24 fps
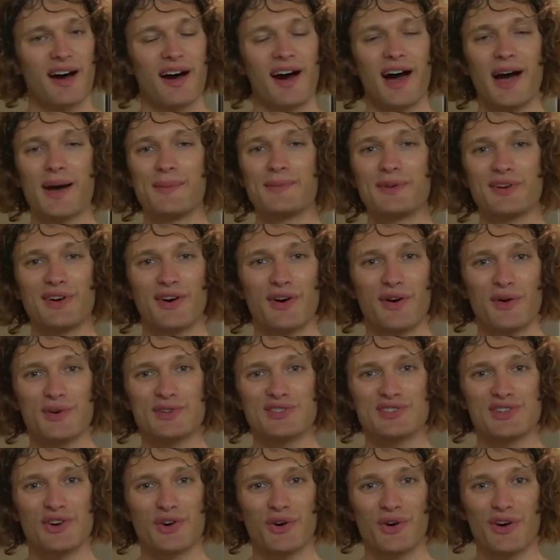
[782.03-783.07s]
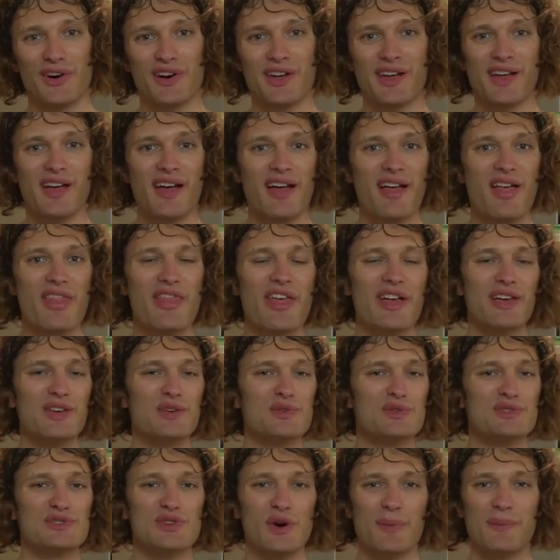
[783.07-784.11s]
I'm your host, Corey. Thank you
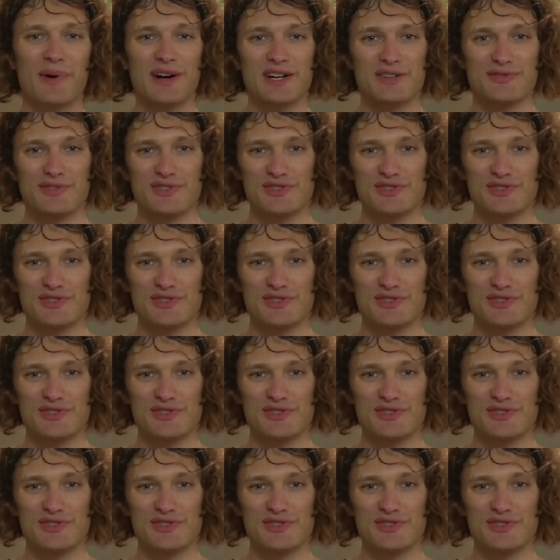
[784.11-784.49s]
so much for